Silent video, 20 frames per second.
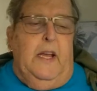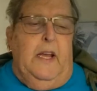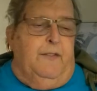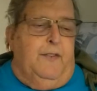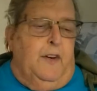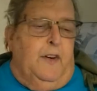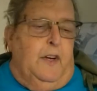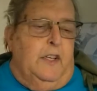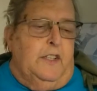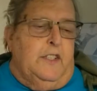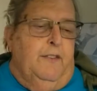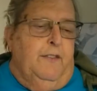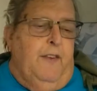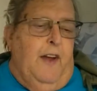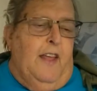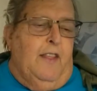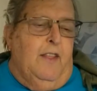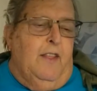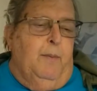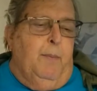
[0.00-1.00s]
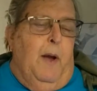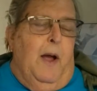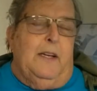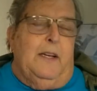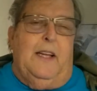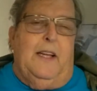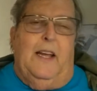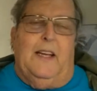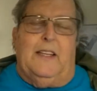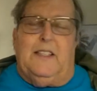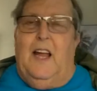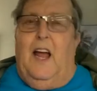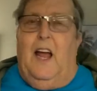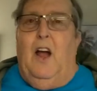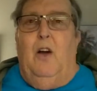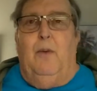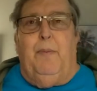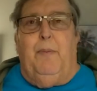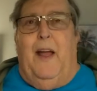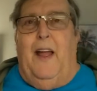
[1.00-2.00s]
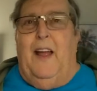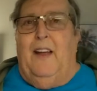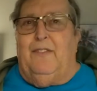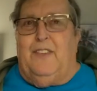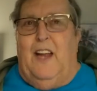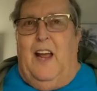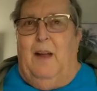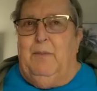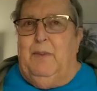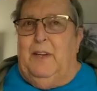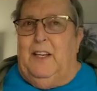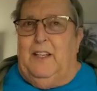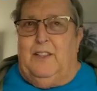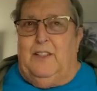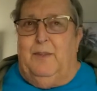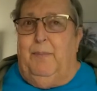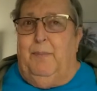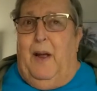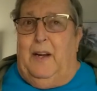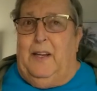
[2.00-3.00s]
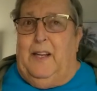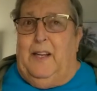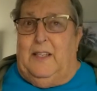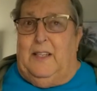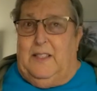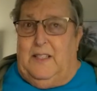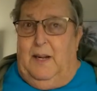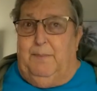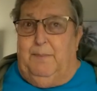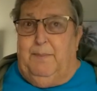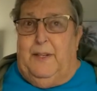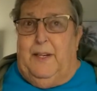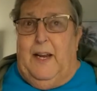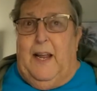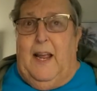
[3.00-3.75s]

If you're listening via the podcast, I hope I have time to get the podcast up